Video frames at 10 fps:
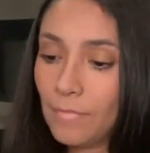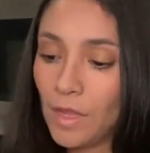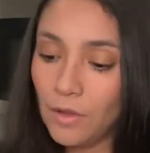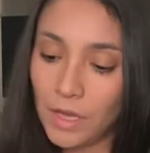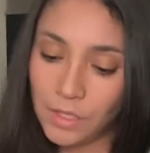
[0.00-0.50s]

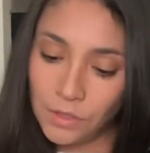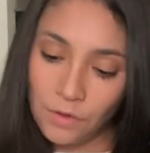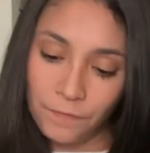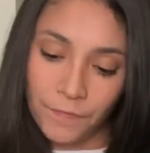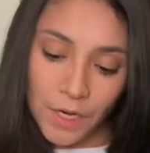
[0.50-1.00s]
Okay, so
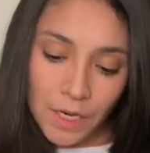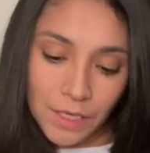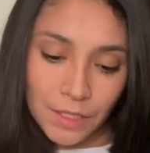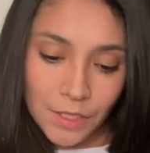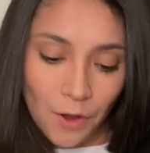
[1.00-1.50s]

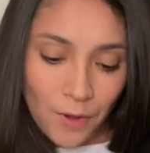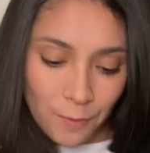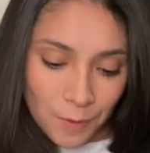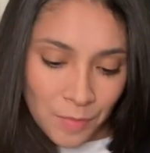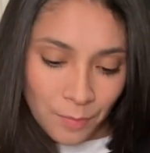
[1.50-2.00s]
first, oh, I
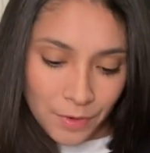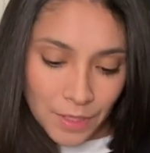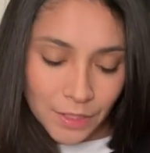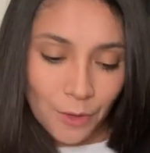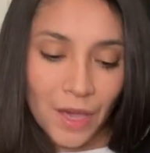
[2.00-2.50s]
remember
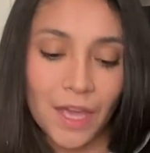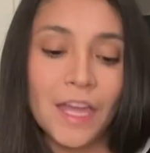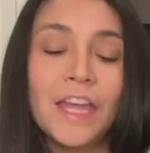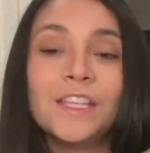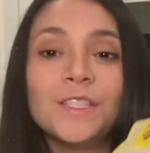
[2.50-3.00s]
this. Okay,
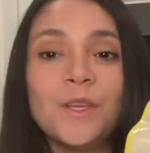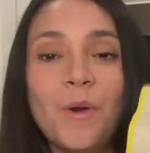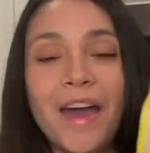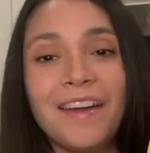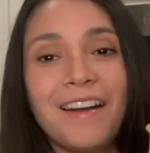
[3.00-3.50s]
so
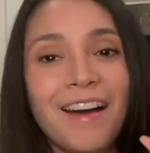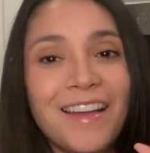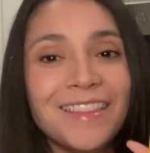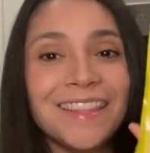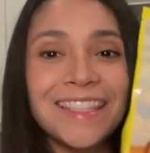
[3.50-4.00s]
I
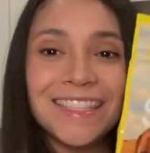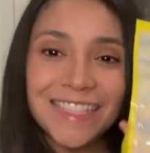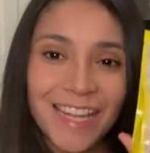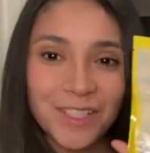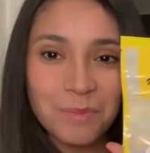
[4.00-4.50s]
got the
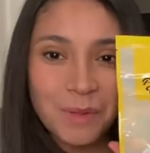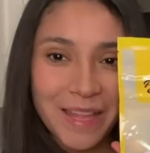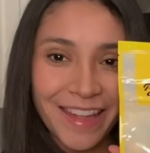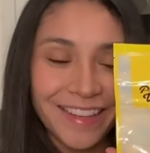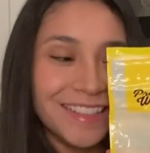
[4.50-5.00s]
Slender
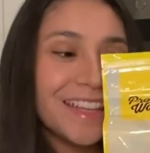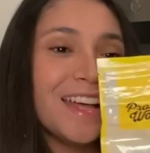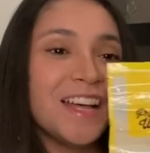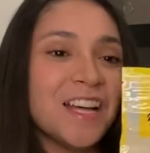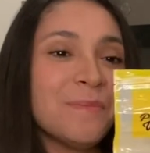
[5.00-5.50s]
Blend.
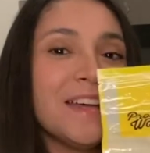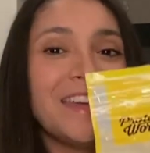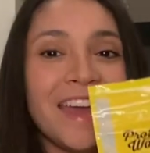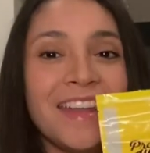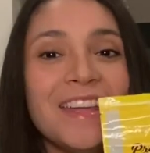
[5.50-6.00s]
Um,
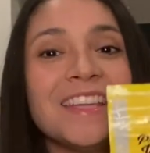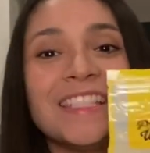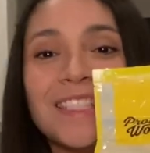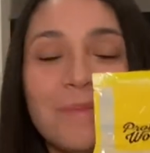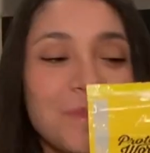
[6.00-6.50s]
again,
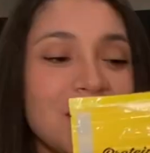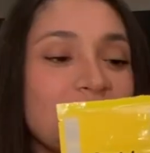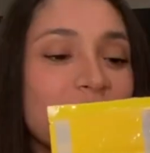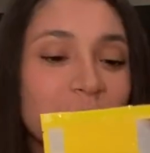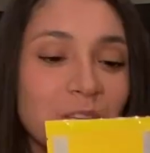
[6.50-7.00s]
something
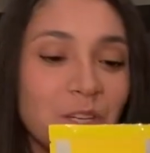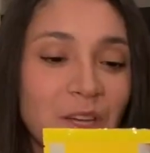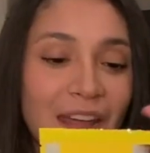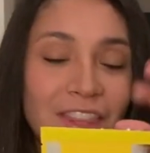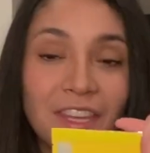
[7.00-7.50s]
really
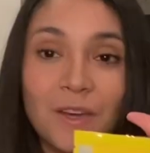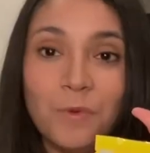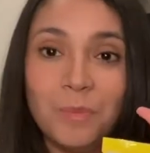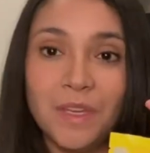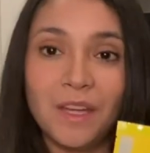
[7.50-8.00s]
good I think
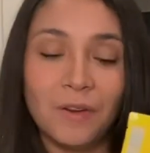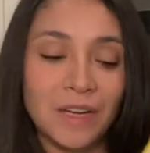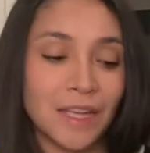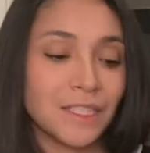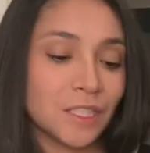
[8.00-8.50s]
would be a
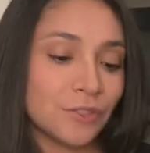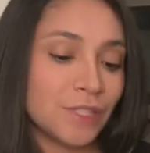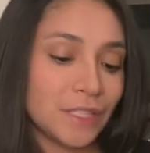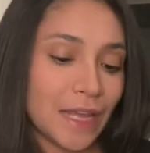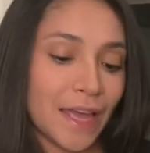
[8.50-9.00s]
nice little
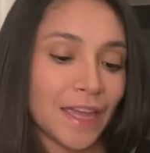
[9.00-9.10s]
snack.